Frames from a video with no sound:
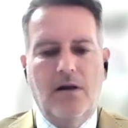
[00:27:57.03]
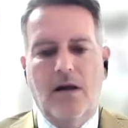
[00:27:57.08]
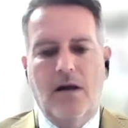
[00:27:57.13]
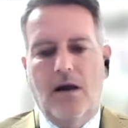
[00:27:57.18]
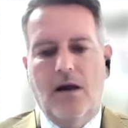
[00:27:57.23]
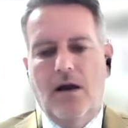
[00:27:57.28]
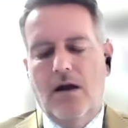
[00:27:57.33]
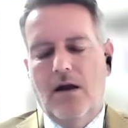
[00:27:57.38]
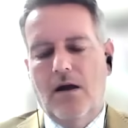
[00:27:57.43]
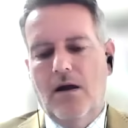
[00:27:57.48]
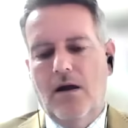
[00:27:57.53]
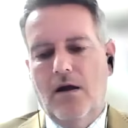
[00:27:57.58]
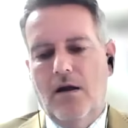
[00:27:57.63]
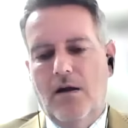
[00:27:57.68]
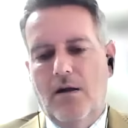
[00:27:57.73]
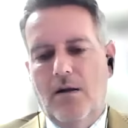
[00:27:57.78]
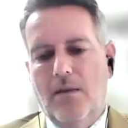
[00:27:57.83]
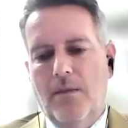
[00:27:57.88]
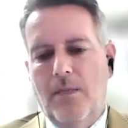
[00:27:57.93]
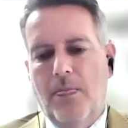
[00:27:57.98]

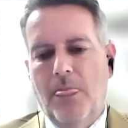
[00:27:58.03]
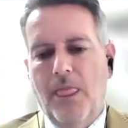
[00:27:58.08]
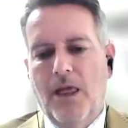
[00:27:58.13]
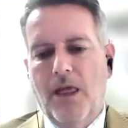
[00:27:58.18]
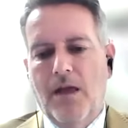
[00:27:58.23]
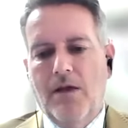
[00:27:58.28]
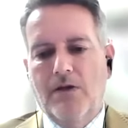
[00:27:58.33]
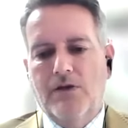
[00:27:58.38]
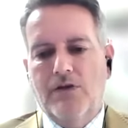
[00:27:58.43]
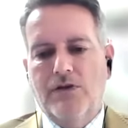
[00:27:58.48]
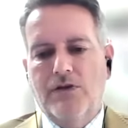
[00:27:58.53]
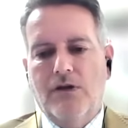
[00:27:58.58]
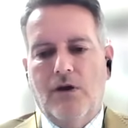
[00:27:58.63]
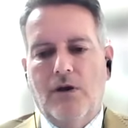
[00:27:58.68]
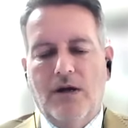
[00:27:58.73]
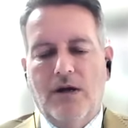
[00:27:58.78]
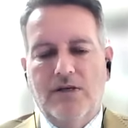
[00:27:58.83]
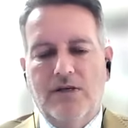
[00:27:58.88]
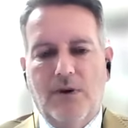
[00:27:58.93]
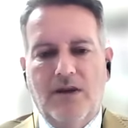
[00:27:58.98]
Um,
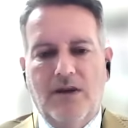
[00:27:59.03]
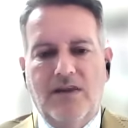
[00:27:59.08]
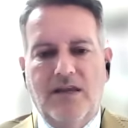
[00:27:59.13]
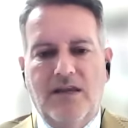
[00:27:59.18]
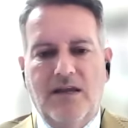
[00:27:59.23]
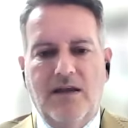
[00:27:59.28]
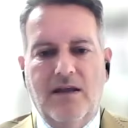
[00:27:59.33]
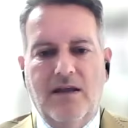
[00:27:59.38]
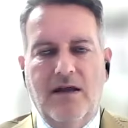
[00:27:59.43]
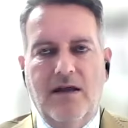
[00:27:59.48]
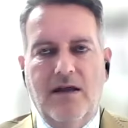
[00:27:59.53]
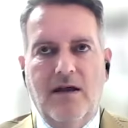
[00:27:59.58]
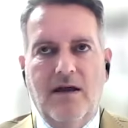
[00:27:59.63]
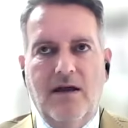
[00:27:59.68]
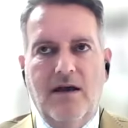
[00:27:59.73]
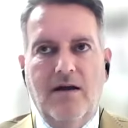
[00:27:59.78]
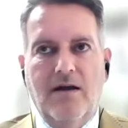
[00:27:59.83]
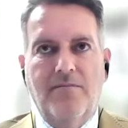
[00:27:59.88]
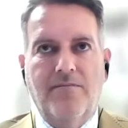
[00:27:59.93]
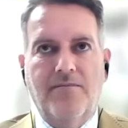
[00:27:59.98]
so, so I think,
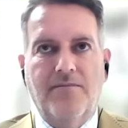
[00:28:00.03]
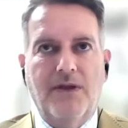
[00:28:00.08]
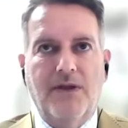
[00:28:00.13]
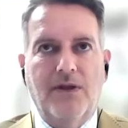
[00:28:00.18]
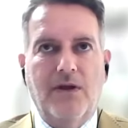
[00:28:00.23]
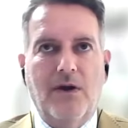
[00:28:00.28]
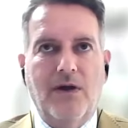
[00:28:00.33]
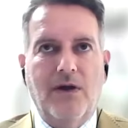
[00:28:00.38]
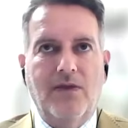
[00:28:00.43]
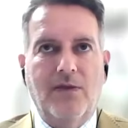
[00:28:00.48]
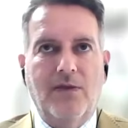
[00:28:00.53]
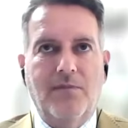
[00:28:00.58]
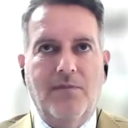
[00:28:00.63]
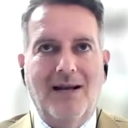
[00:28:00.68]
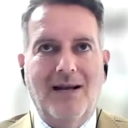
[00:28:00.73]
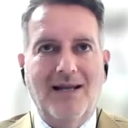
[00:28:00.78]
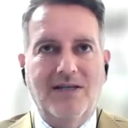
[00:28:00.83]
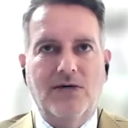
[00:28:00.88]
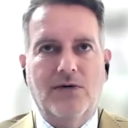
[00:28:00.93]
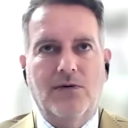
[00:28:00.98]
uh, you know, at the
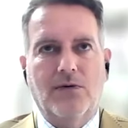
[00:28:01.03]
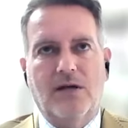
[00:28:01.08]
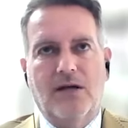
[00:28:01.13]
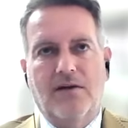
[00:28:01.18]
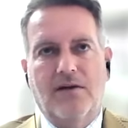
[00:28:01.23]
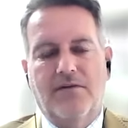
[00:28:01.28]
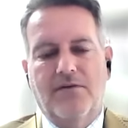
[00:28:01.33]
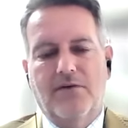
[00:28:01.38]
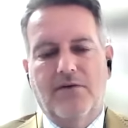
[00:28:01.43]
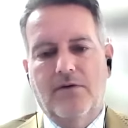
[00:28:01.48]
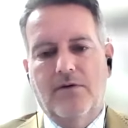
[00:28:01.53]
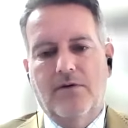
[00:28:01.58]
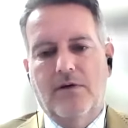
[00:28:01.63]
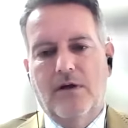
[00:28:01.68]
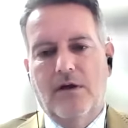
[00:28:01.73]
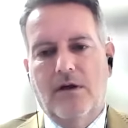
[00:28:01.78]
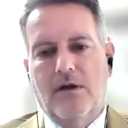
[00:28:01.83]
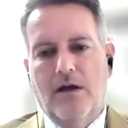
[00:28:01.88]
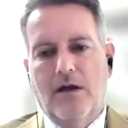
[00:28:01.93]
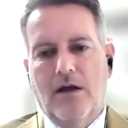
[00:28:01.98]
political level,
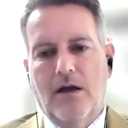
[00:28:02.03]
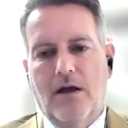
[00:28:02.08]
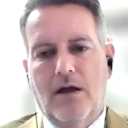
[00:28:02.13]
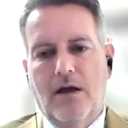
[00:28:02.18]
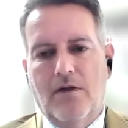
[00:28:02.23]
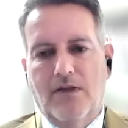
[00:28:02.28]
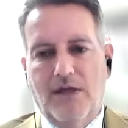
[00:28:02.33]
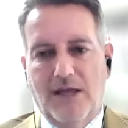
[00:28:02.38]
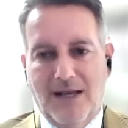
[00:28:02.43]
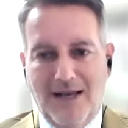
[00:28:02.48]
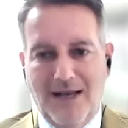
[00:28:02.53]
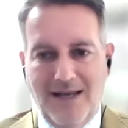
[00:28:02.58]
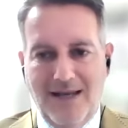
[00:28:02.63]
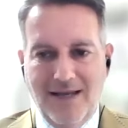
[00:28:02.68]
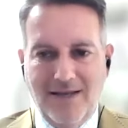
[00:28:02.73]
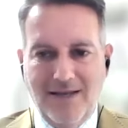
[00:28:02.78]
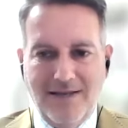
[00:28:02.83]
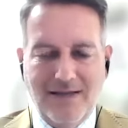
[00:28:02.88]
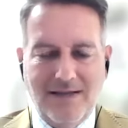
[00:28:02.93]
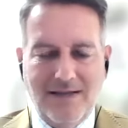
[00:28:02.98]
uh, the
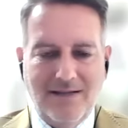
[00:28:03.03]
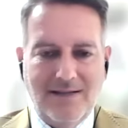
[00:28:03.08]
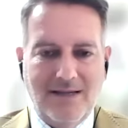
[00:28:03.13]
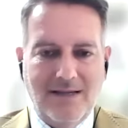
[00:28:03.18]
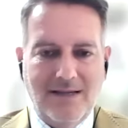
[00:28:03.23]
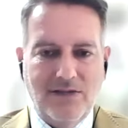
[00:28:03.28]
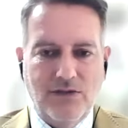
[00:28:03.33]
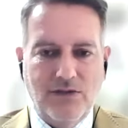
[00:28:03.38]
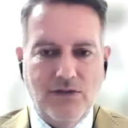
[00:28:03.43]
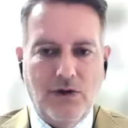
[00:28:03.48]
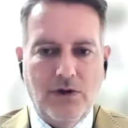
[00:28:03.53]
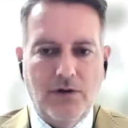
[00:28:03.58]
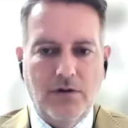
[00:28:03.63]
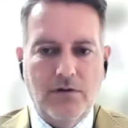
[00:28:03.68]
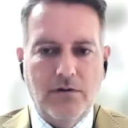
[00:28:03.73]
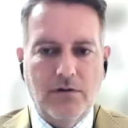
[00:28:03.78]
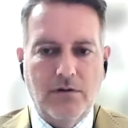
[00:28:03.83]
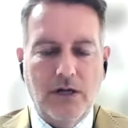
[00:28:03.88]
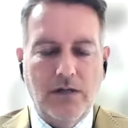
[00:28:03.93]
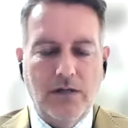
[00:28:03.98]
elites, it, it's not
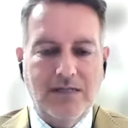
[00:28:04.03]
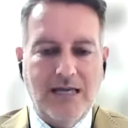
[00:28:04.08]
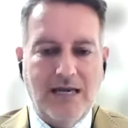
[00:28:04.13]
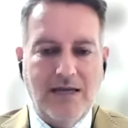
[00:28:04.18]
a